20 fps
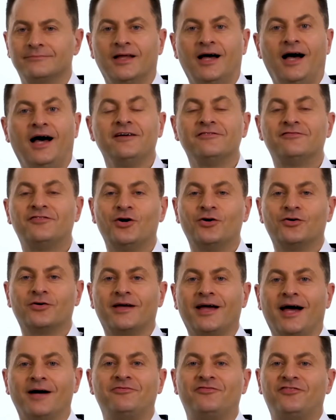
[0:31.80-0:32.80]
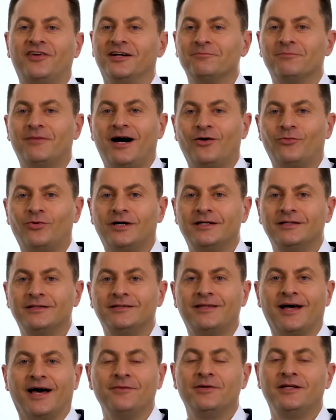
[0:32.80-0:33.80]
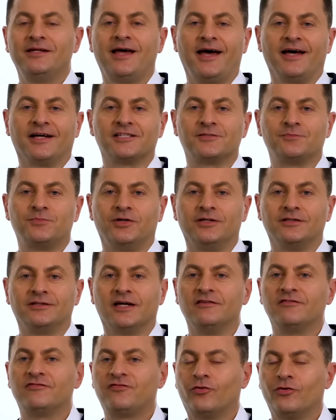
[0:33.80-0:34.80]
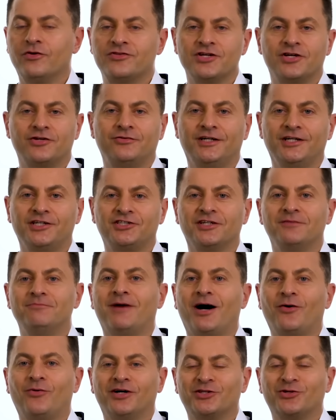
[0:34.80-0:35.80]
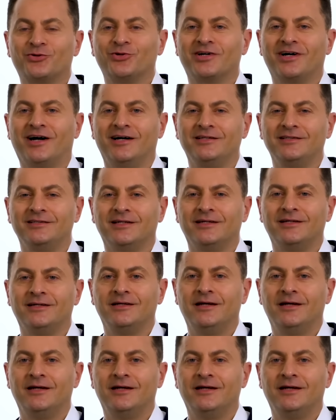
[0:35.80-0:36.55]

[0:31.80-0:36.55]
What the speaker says: Hi Vogue, I'm Fred Mawa, diamond expert and 4th generation Mawa co-guardian.